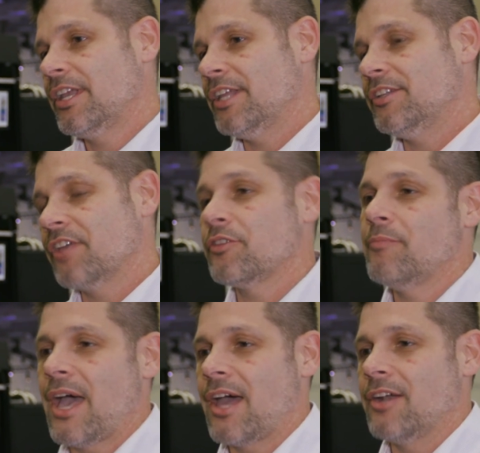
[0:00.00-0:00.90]
It doesn't
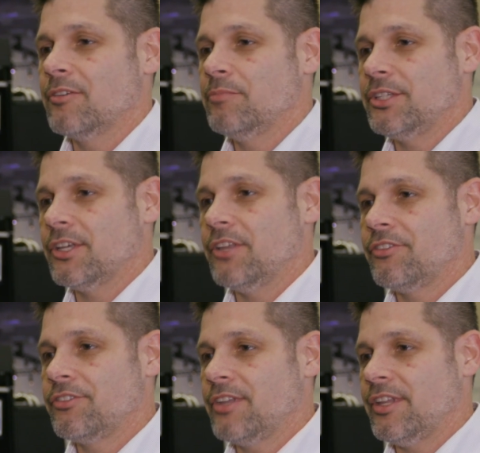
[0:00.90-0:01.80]
matter
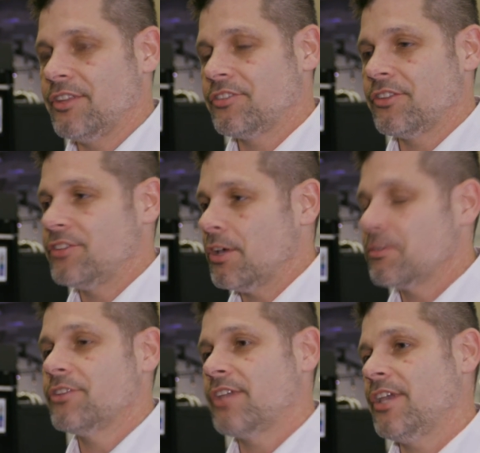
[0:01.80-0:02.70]
because it's a
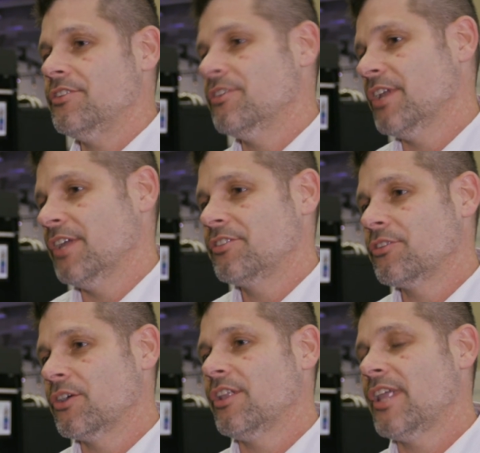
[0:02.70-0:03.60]
self-contained unit.
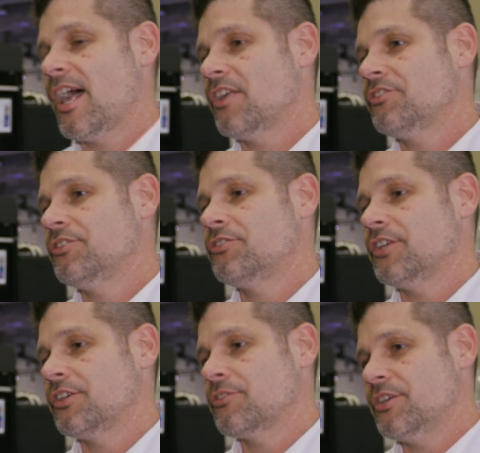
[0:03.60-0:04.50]
So it allows you to
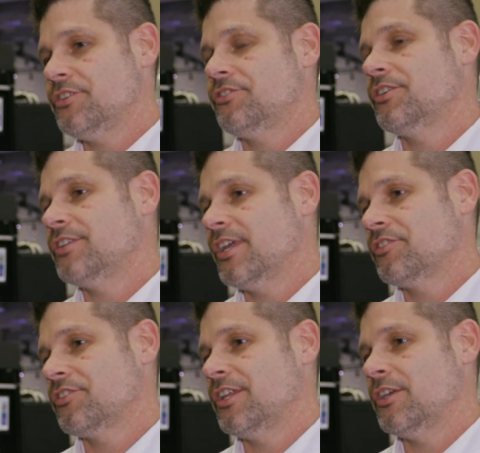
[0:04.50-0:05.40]
increase your
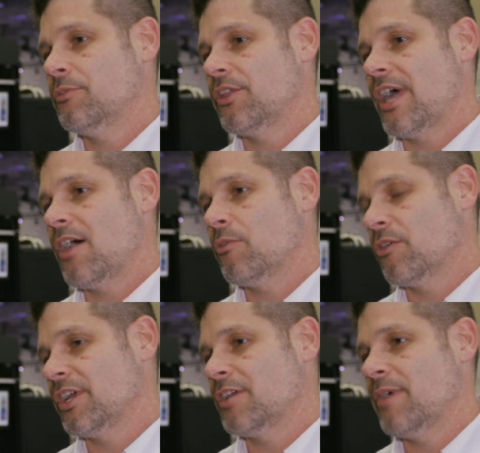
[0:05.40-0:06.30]
density without
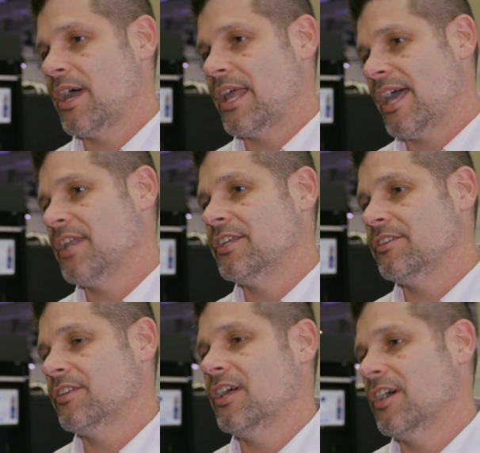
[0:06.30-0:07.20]
worrying about adding
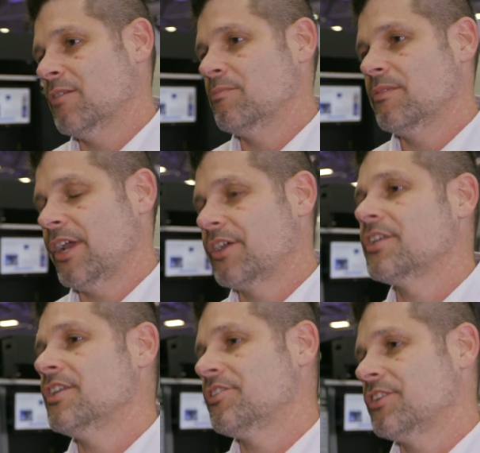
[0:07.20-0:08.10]
air
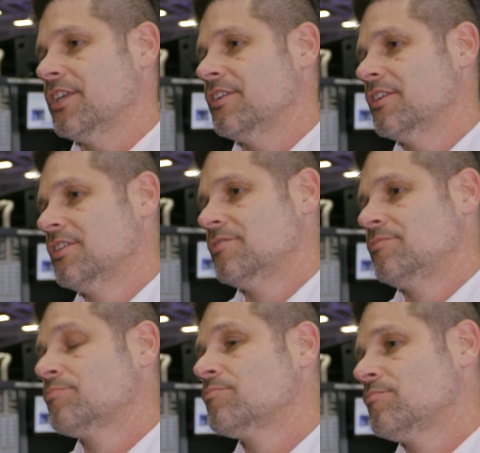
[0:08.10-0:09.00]
conditioning. Well,
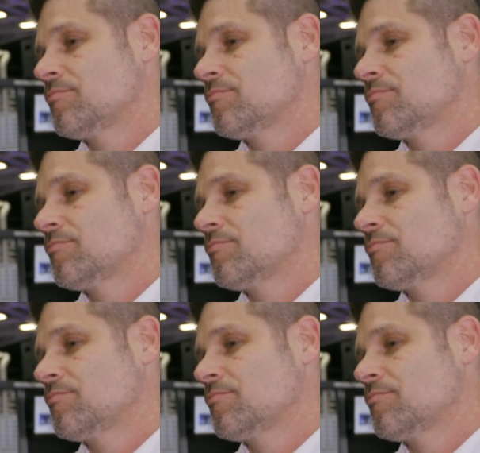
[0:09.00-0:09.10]
yeah,